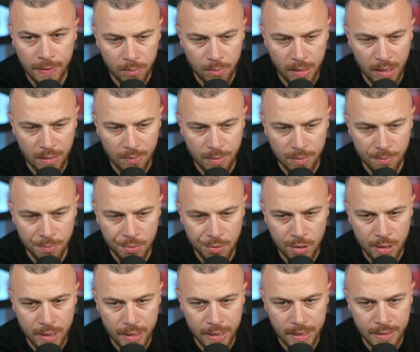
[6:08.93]
Minimum
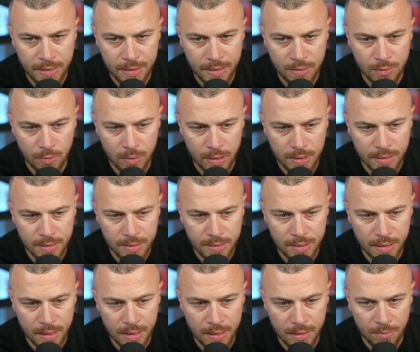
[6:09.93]
price, 1
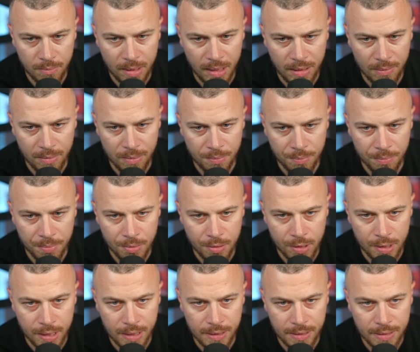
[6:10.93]
second, minimum
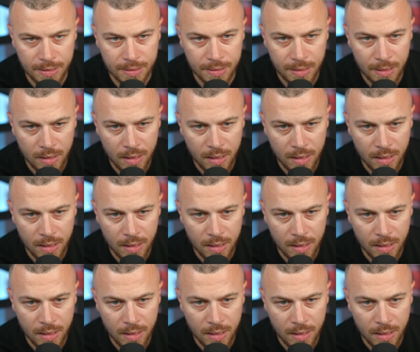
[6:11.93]
price.